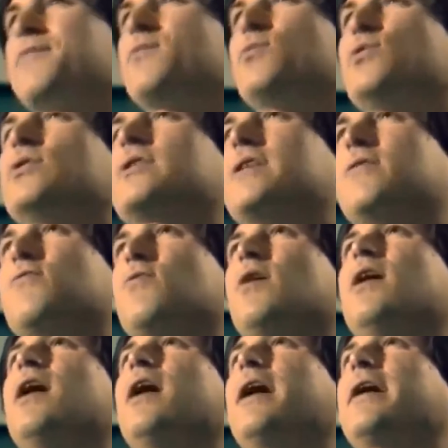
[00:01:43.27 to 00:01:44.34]
If you look at
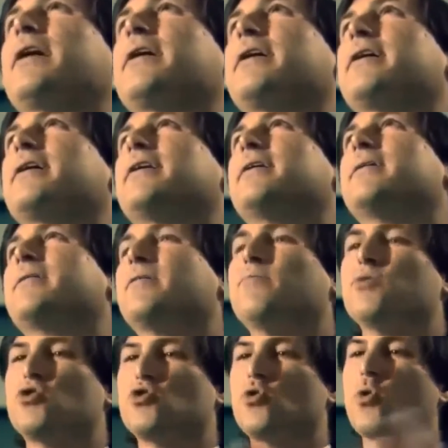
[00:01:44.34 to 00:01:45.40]
why the
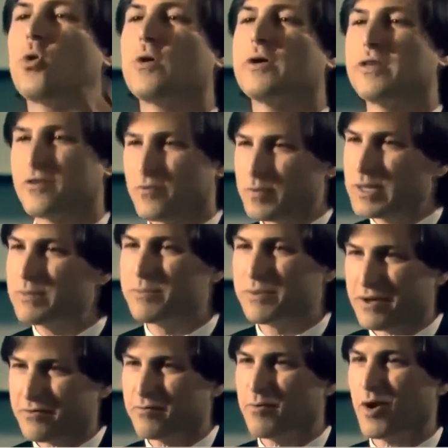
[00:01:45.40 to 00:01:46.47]
majority of
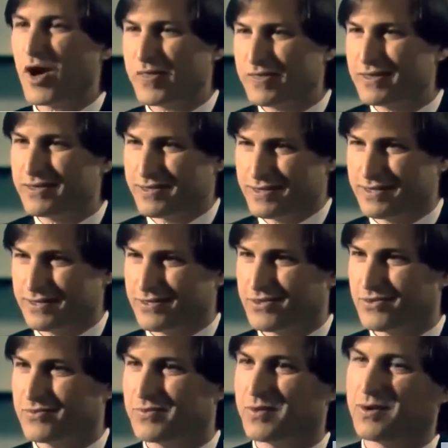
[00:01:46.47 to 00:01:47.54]
people have bought these things
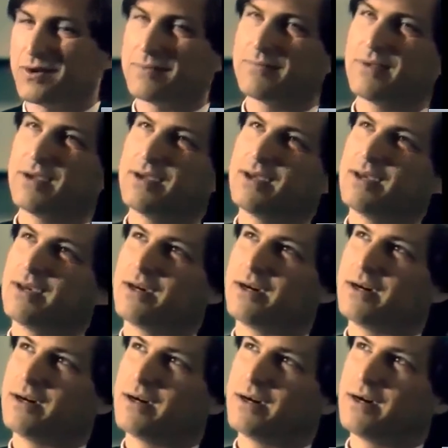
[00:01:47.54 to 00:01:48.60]
so far,
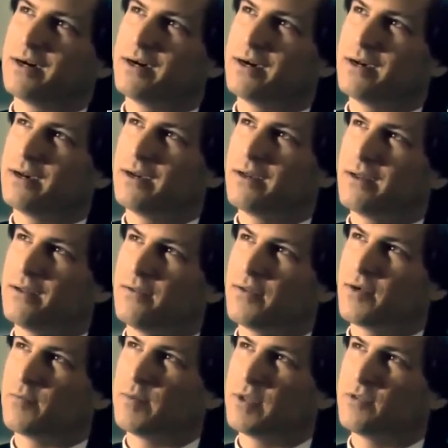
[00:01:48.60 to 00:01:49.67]

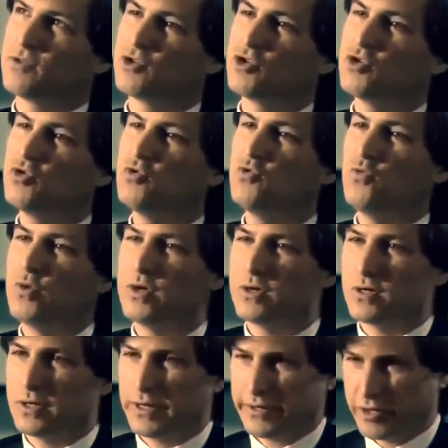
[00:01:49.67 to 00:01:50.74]
there have been two
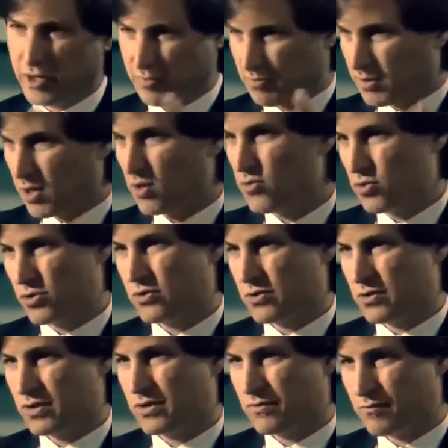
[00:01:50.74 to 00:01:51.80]
real
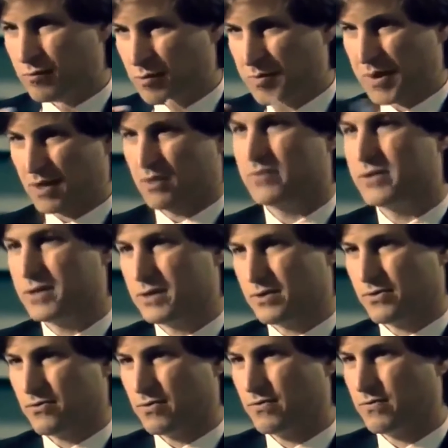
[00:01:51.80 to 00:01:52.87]
explosions that have propelled the
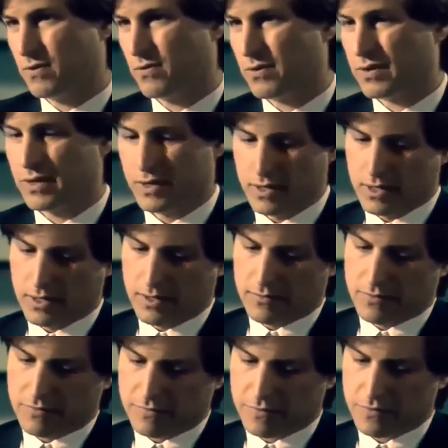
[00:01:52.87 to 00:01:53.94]
industry forward.
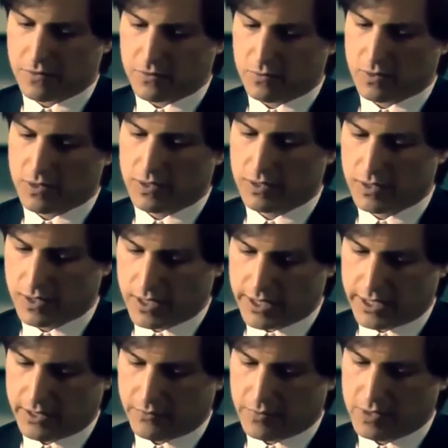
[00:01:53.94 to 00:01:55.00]
The first one
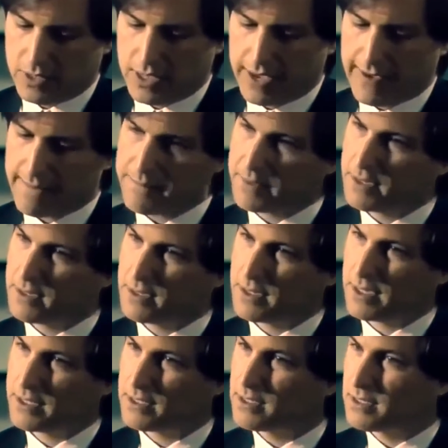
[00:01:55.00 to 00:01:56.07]
really happened in
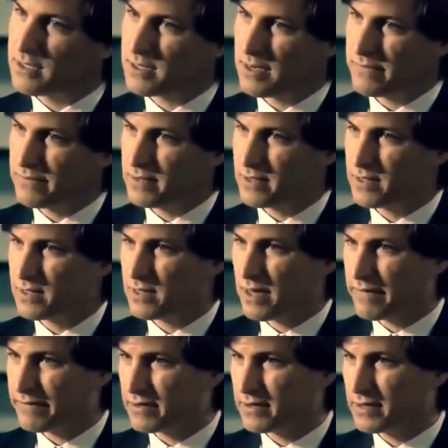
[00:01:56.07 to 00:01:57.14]

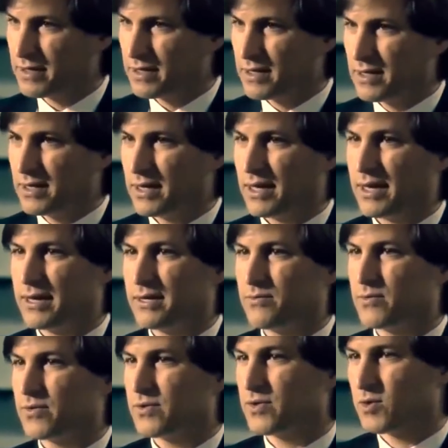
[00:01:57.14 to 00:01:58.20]
1977, and
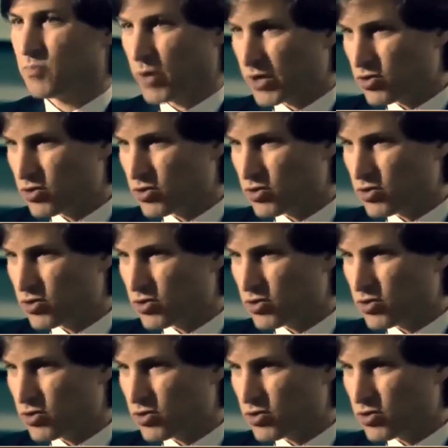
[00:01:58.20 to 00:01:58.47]
it was the